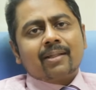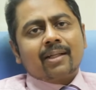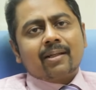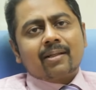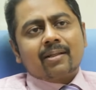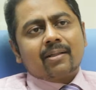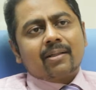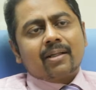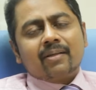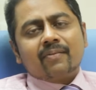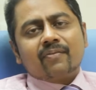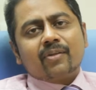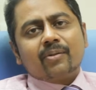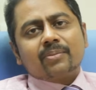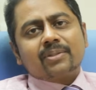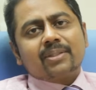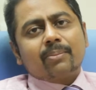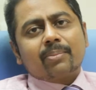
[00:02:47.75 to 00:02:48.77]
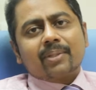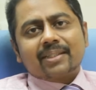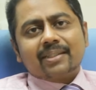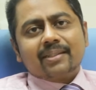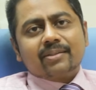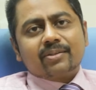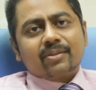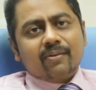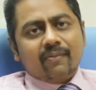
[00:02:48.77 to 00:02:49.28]
That confirms the
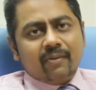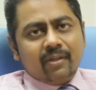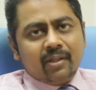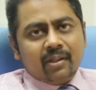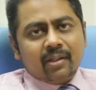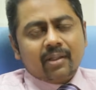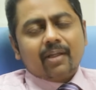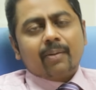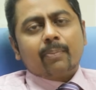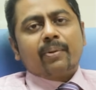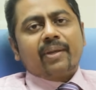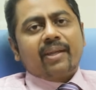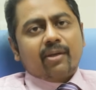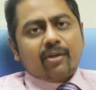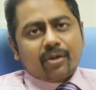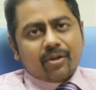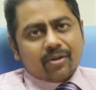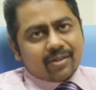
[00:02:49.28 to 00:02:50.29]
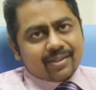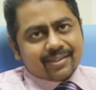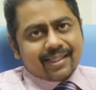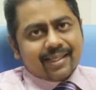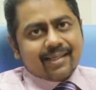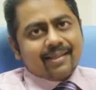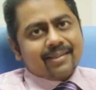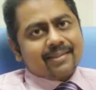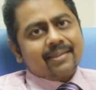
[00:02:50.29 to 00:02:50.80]
presence of a pre-auricular
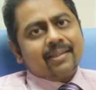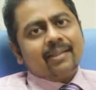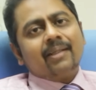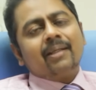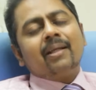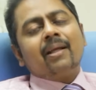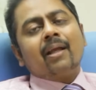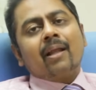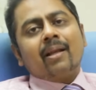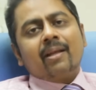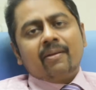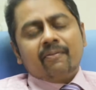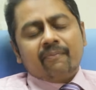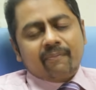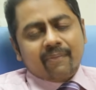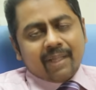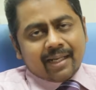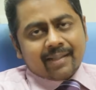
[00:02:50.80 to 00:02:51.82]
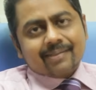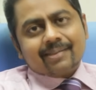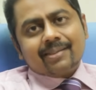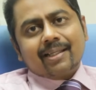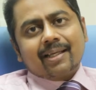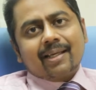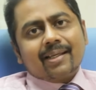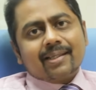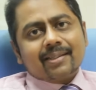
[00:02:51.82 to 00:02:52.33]
sinus, and if that is
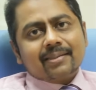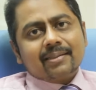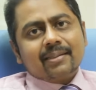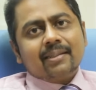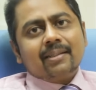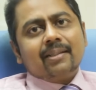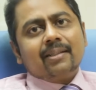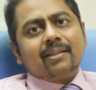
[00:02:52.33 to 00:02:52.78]
the case,